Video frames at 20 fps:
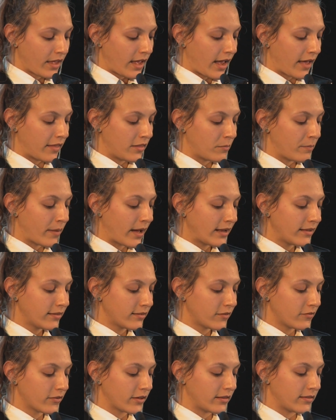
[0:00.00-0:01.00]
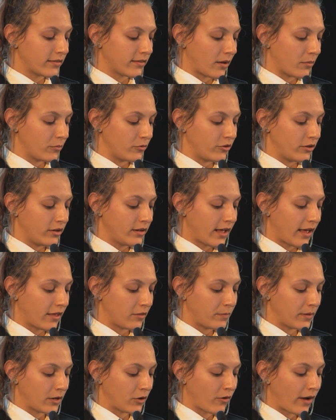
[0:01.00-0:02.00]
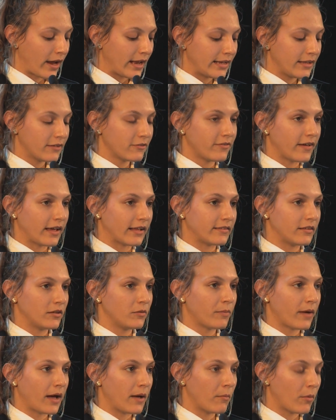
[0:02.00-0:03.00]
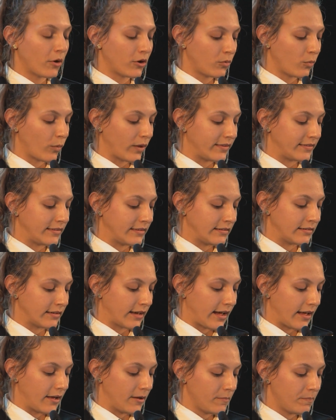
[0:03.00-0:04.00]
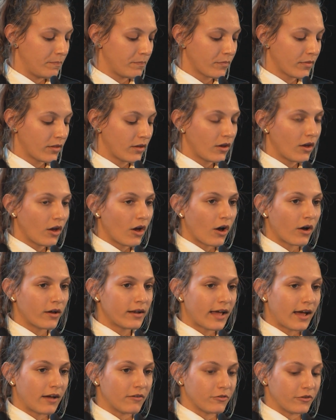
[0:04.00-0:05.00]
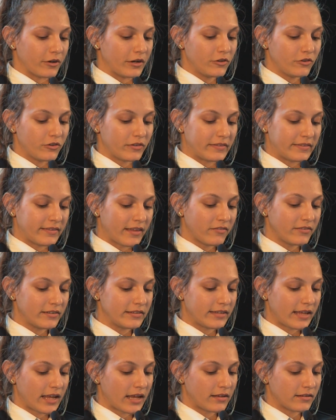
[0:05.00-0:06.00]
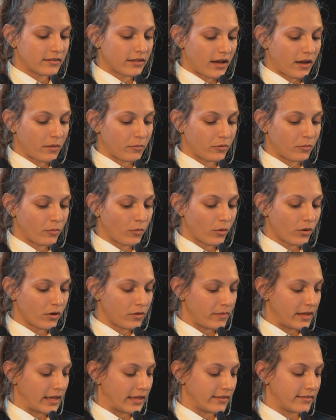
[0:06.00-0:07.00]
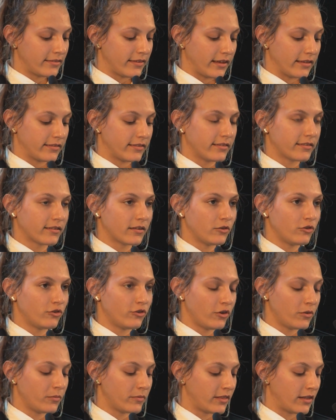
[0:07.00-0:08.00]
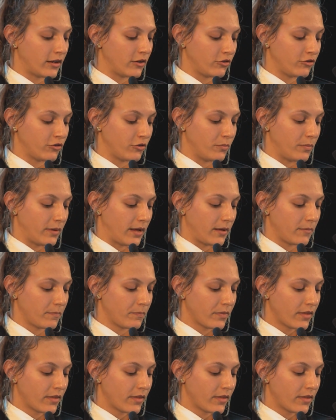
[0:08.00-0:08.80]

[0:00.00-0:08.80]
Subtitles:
and the balance of consumption has been greatly affected by a modern Western diet. On average, 17 times more omega-6 is consumed than it should be.